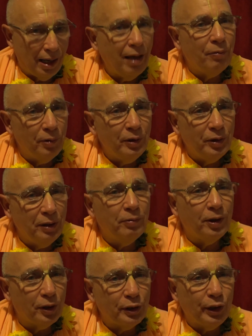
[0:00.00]
I really
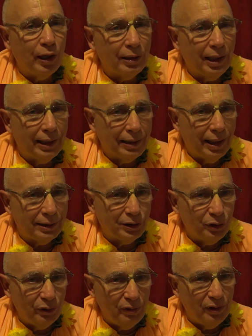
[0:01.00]
thought like that.
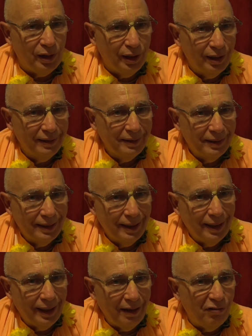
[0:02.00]
So
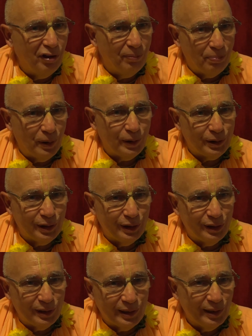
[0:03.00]
even
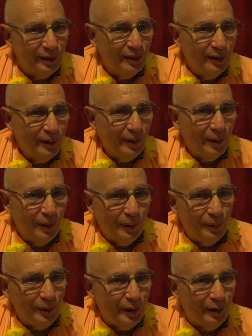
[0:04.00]
persons
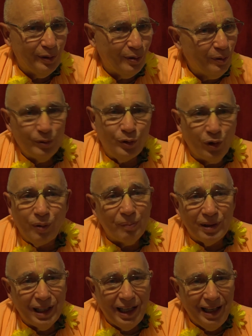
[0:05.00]
who, you know,
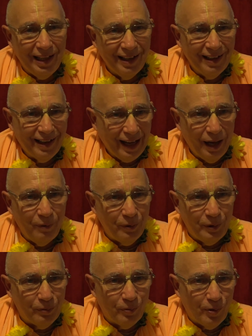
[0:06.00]
normally I
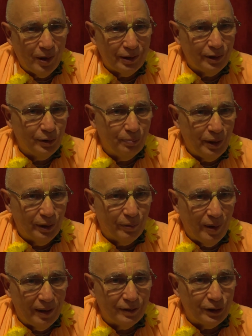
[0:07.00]
wouldn't want to be
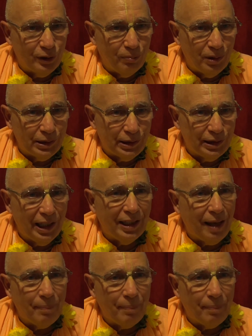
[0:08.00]
around so much, then